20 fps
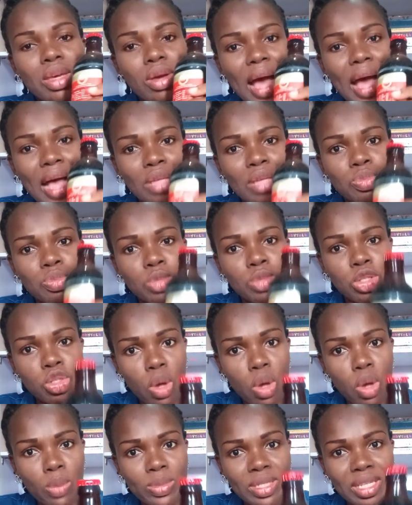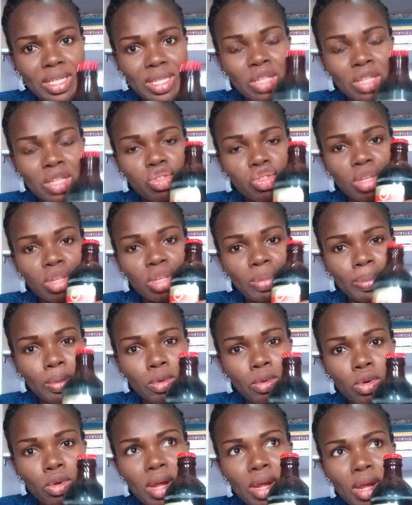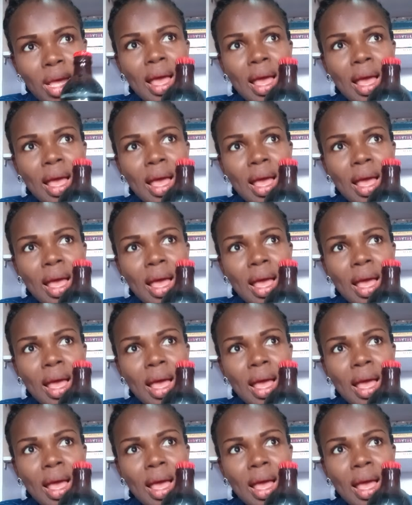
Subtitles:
absorbed into the blood,